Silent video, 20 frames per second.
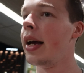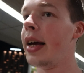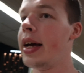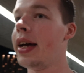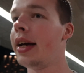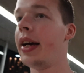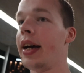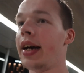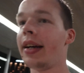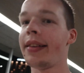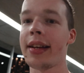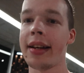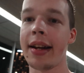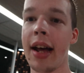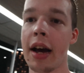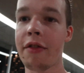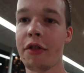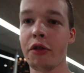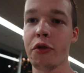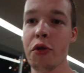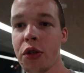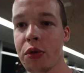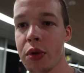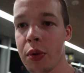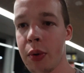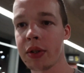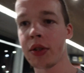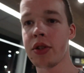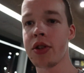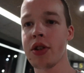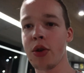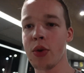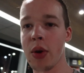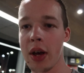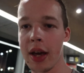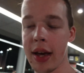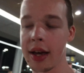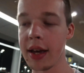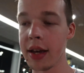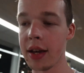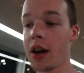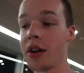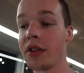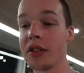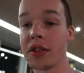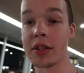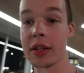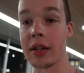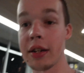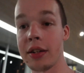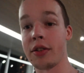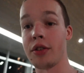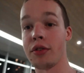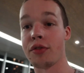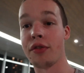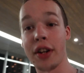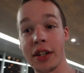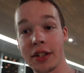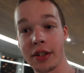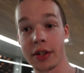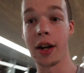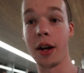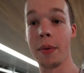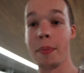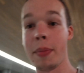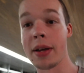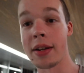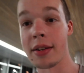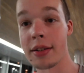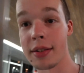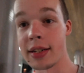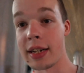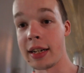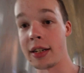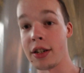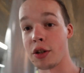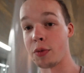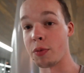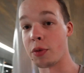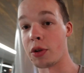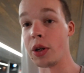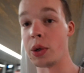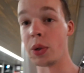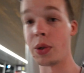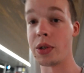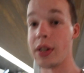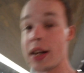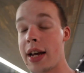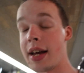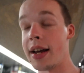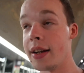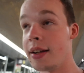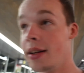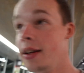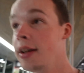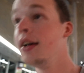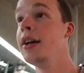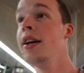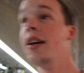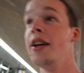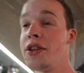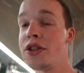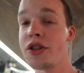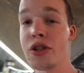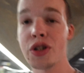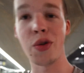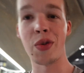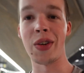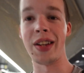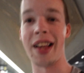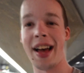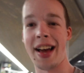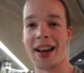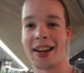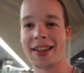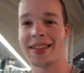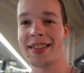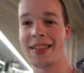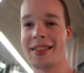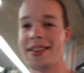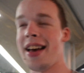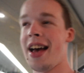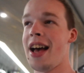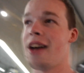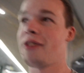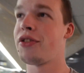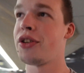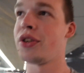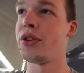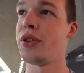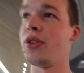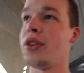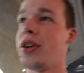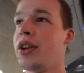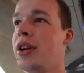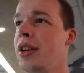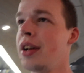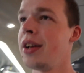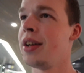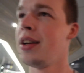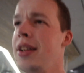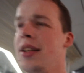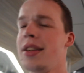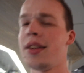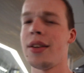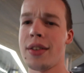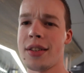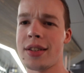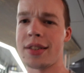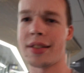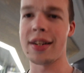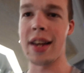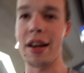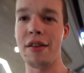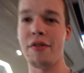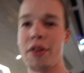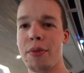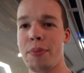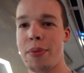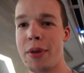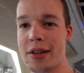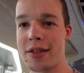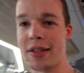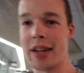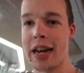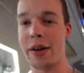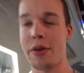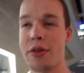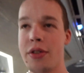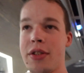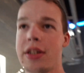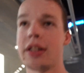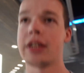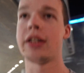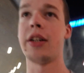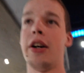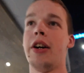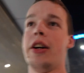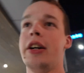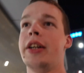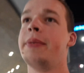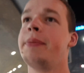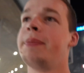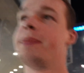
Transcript: And then afterwards we went to a onsen to freshen up and change some clothes and just relax after 7+ hours in a car.